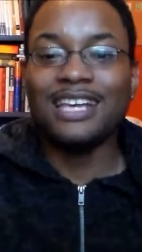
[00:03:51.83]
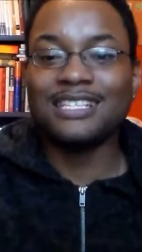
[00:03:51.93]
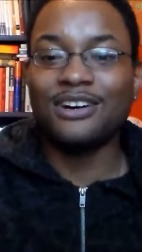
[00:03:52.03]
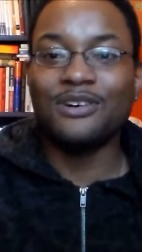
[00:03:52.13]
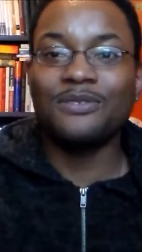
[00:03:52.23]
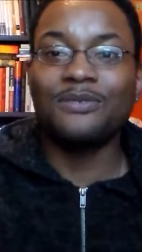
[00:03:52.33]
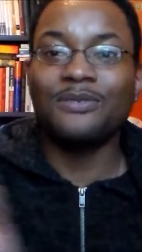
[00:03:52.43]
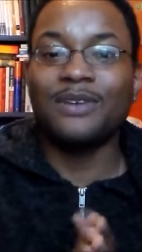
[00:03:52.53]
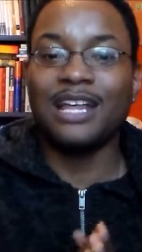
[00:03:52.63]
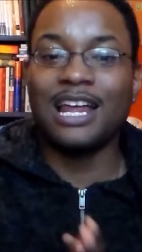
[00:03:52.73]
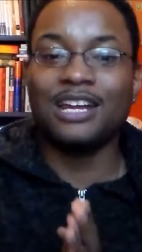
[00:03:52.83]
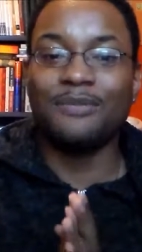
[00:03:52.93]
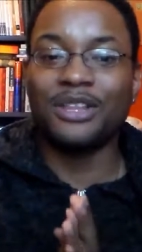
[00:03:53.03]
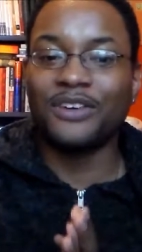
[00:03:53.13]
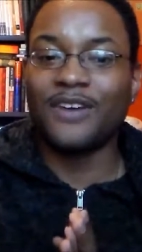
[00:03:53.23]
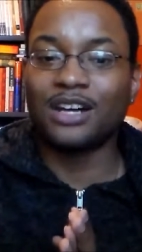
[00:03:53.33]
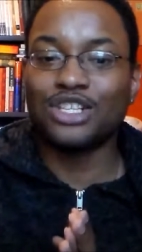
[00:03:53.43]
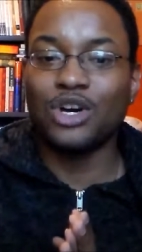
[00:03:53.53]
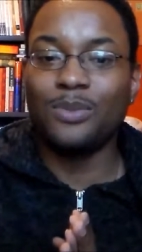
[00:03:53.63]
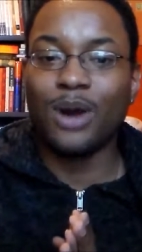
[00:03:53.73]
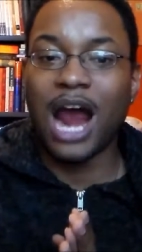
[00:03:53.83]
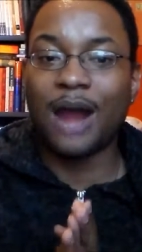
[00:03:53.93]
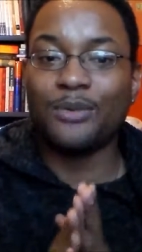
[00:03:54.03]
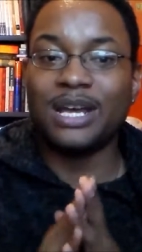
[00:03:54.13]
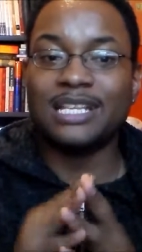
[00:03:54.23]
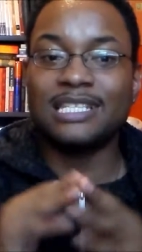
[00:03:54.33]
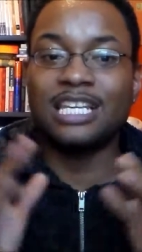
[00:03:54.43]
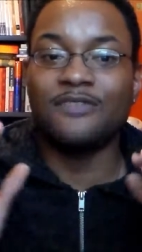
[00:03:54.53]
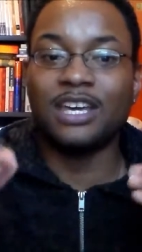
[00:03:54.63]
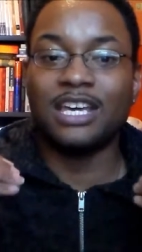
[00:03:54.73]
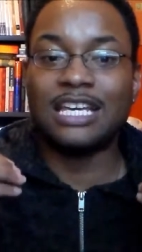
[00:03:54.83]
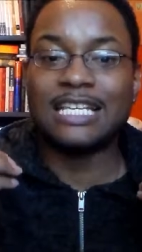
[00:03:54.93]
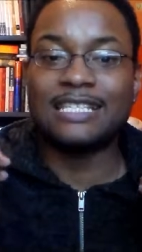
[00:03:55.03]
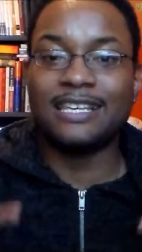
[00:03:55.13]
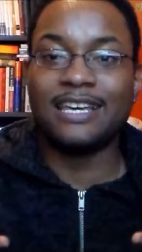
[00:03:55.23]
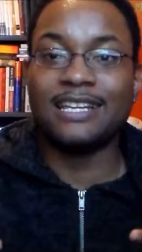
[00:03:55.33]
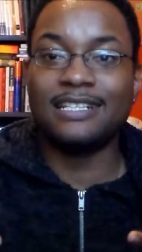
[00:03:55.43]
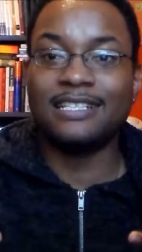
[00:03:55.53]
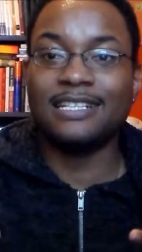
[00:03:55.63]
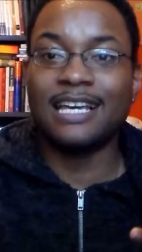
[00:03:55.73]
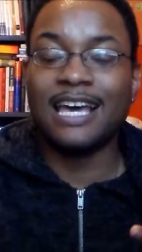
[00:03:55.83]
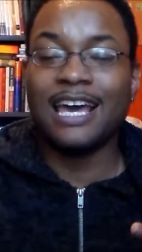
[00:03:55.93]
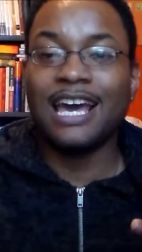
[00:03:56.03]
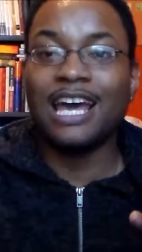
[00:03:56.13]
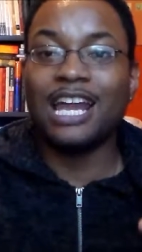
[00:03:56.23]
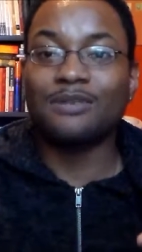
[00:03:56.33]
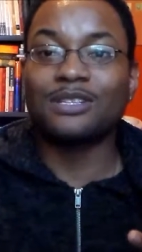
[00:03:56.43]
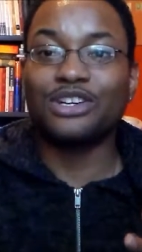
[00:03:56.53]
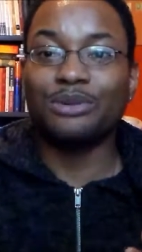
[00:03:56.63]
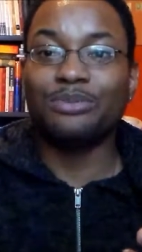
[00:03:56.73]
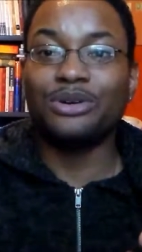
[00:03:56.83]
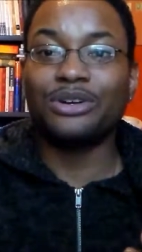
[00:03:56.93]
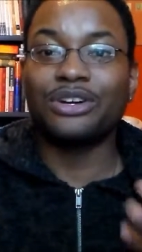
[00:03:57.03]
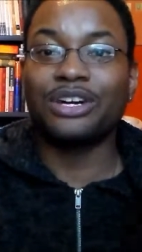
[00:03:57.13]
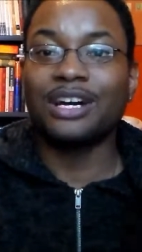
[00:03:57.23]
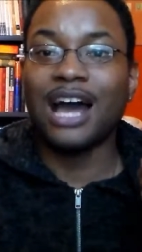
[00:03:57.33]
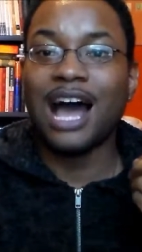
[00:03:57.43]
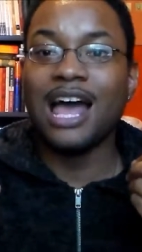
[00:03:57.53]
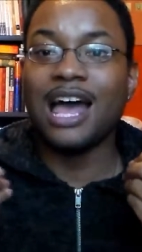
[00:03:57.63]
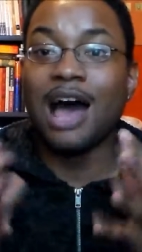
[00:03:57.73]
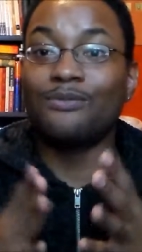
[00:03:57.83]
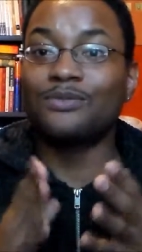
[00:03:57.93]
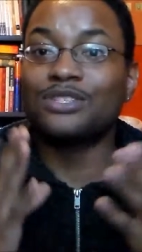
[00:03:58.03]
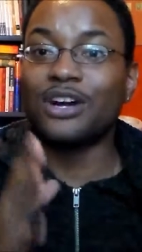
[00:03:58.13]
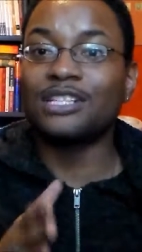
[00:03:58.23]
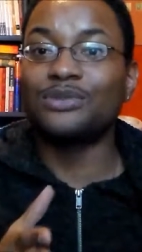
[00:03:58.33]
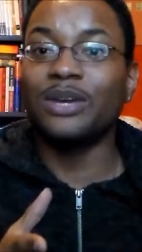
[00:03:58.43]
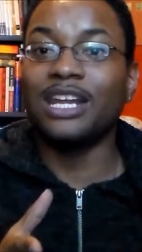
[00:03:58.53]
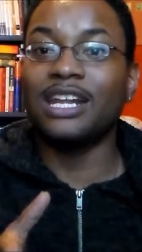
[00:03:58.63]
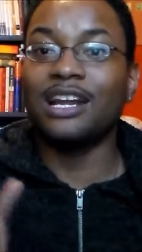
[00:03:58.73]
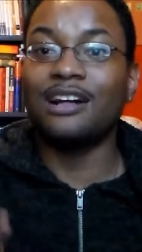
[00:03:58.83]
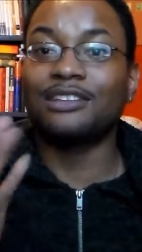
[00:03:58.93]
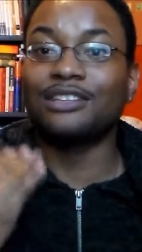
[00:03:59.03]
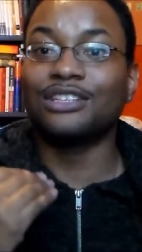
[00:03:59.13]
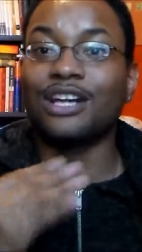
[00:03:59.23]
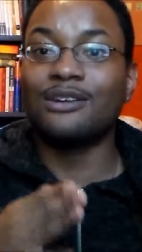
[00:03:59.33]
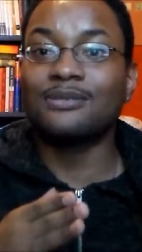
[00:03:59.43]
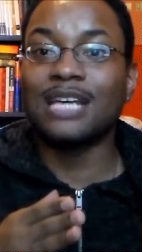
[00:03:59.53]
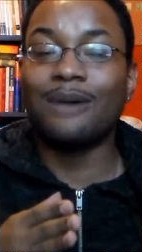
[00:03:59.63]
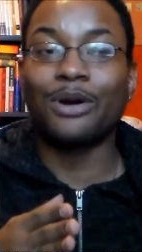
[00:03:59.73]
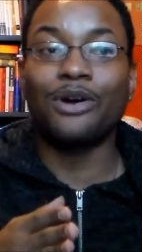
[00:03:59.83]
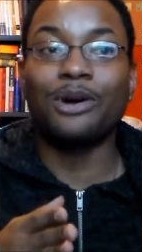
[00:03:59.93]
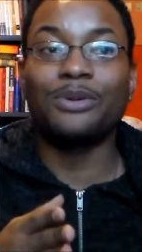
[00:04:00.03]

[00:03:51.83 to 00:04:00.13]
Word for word: So in the month of October, I read Stephen King's It. That was a good book. I started to read it a long time ago, a